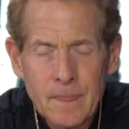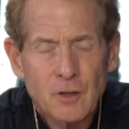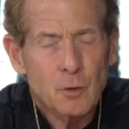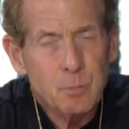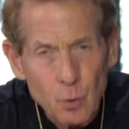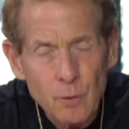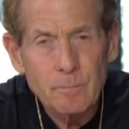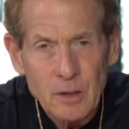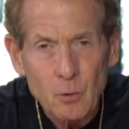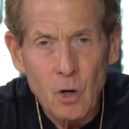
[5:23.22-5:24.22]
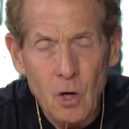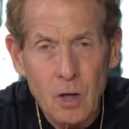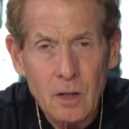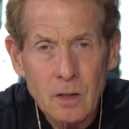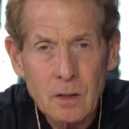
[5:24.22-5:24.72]
proved me
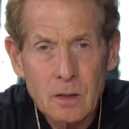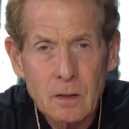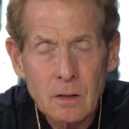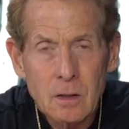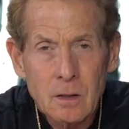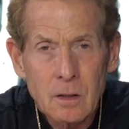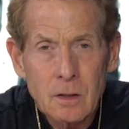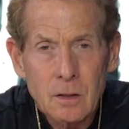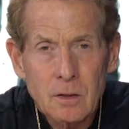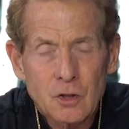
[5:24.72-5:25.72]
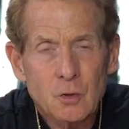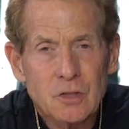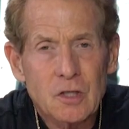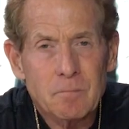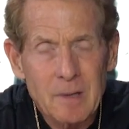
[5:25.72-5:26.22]
wrong. You
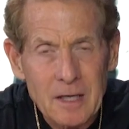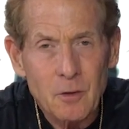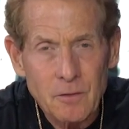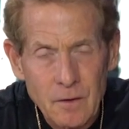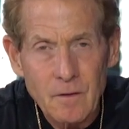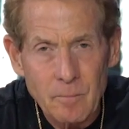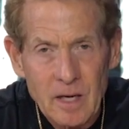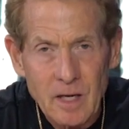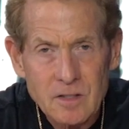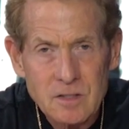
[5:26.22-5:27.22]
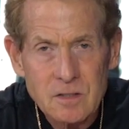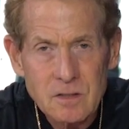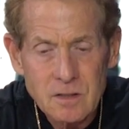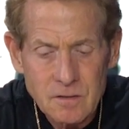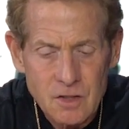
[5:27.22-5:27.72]
did better than the best.
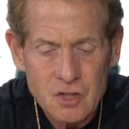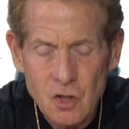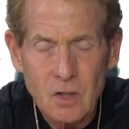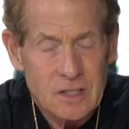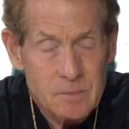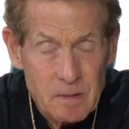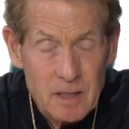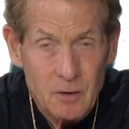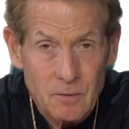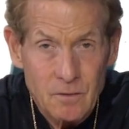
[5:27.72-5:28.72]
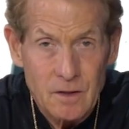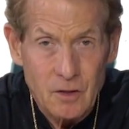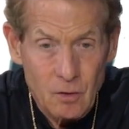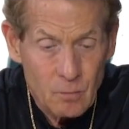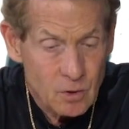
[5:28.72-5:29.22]
This song is better than
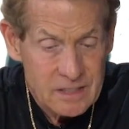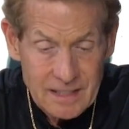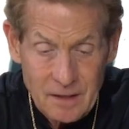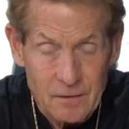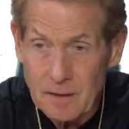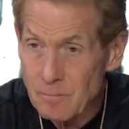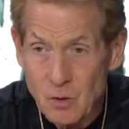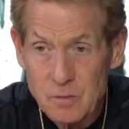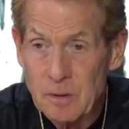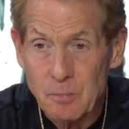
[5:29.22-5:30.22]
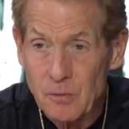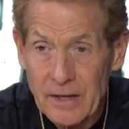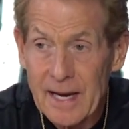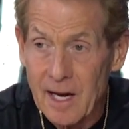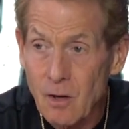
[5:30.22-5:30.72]
No Mercy. And I think most people
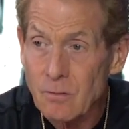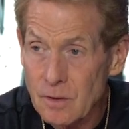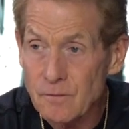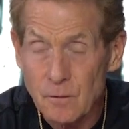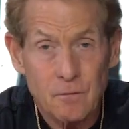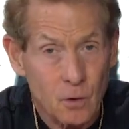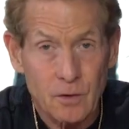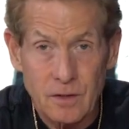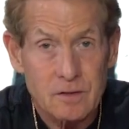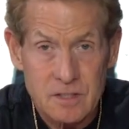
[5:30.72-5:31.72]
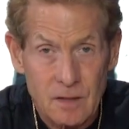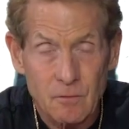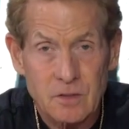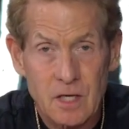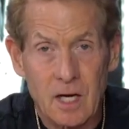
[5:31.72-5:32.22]
now, if you've heard it
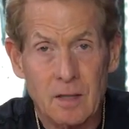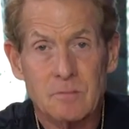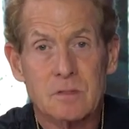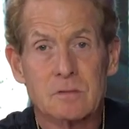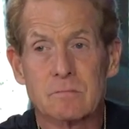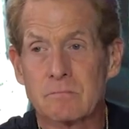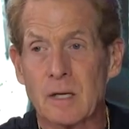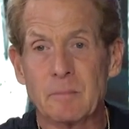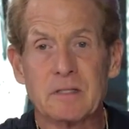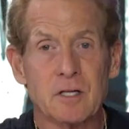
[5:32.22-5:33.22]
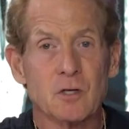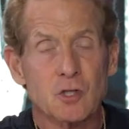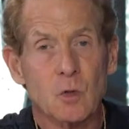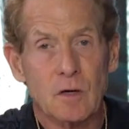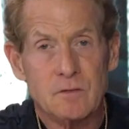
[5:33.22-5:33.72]
several times, maybe 10 or
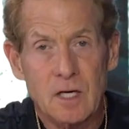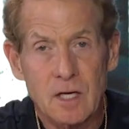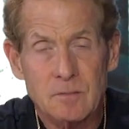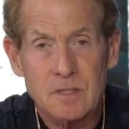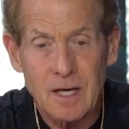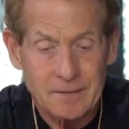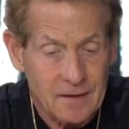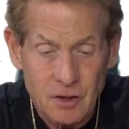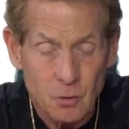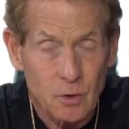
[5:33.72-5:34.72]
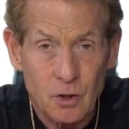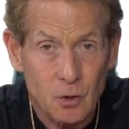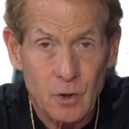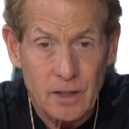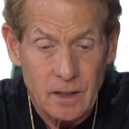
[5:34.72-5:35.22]
12 times, I think you would
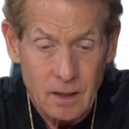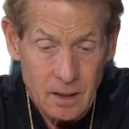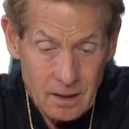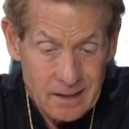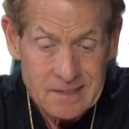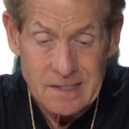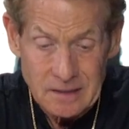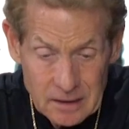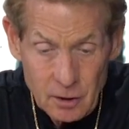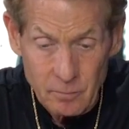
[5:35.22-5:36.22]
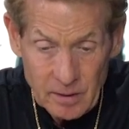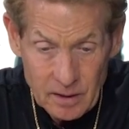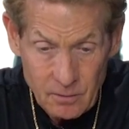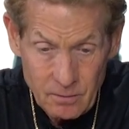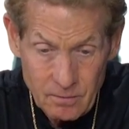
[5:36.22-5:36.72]
agree. It's a little
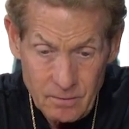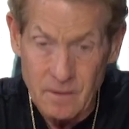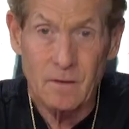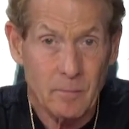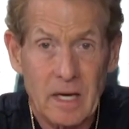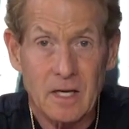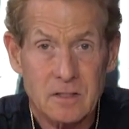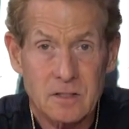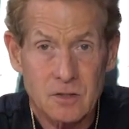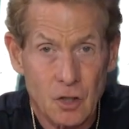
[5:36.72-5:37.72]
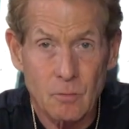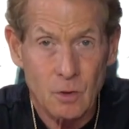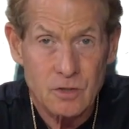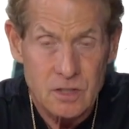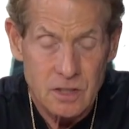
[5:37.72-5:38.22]
better than the best, No
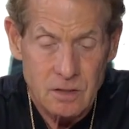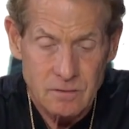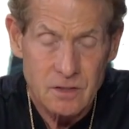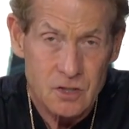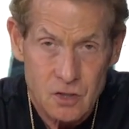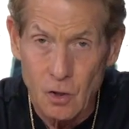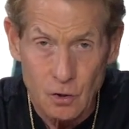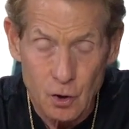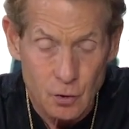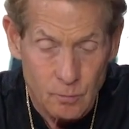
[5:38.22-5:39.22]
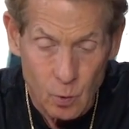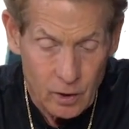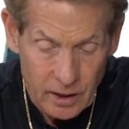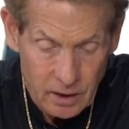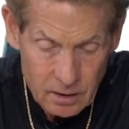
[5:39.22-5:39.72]
Mercy. This is called Good
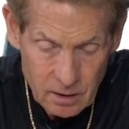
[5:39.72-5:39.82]
Morning. I